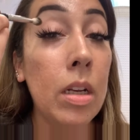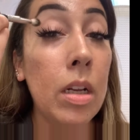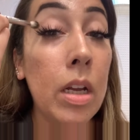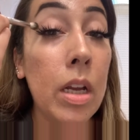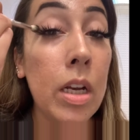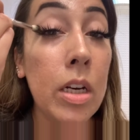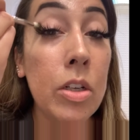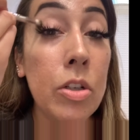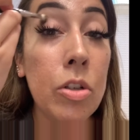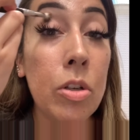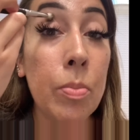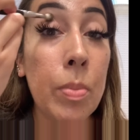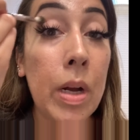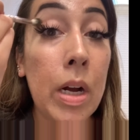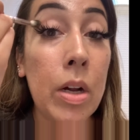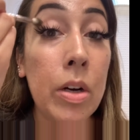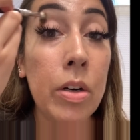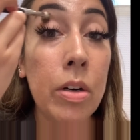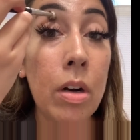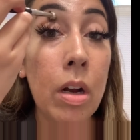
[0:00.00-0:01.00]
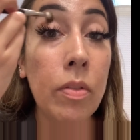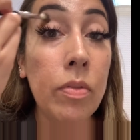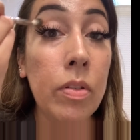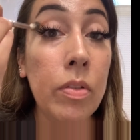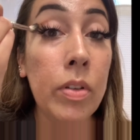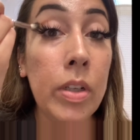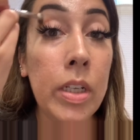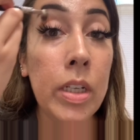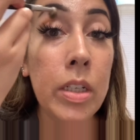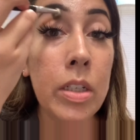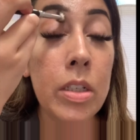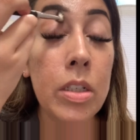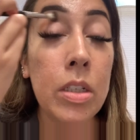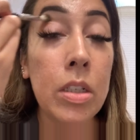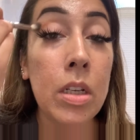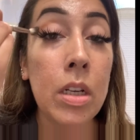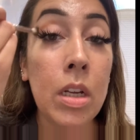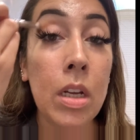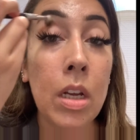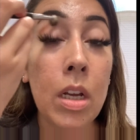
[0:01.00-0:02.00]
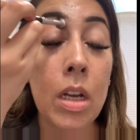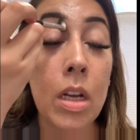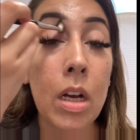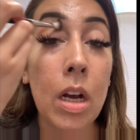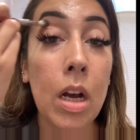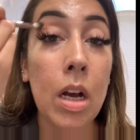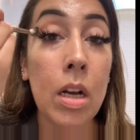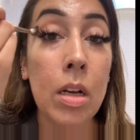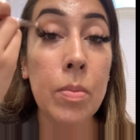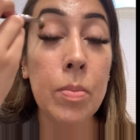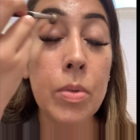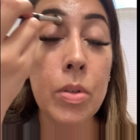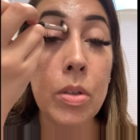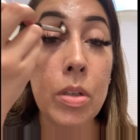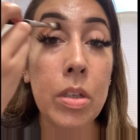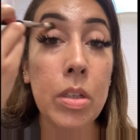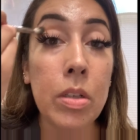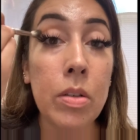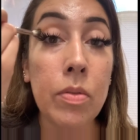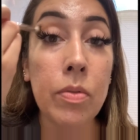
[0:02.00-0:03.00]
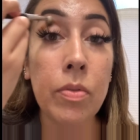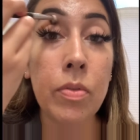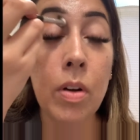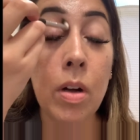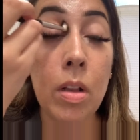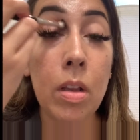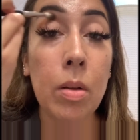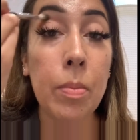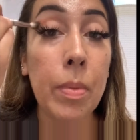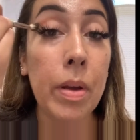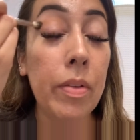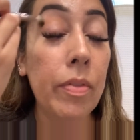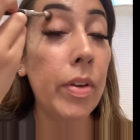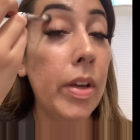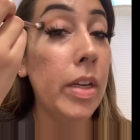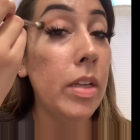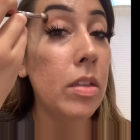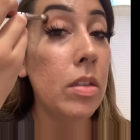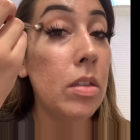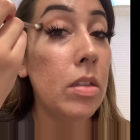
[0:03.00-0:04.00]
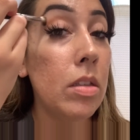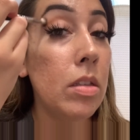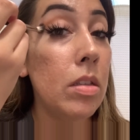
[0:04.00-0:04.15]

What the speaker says: extra powder off of it, so it doesn't fall on my face.